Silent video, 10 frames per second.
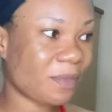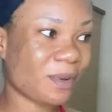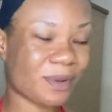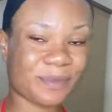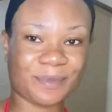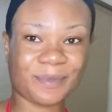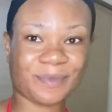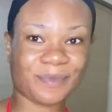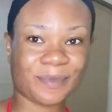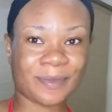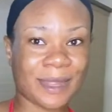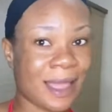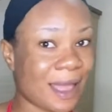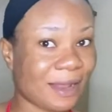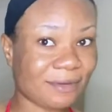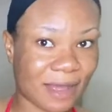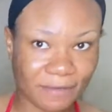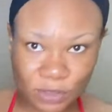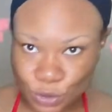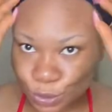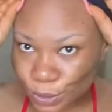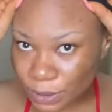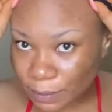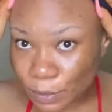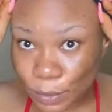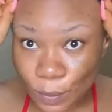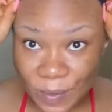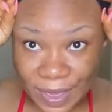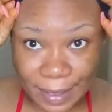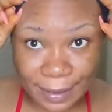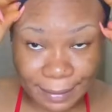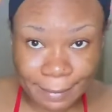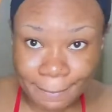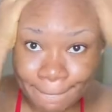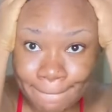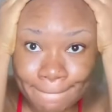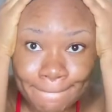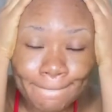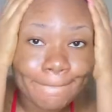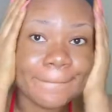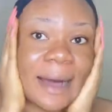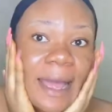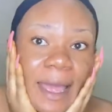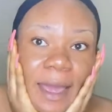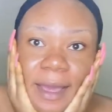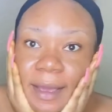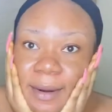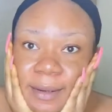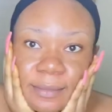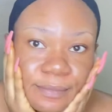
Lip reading: but I don't have a choice. I'm gonna wear my hair.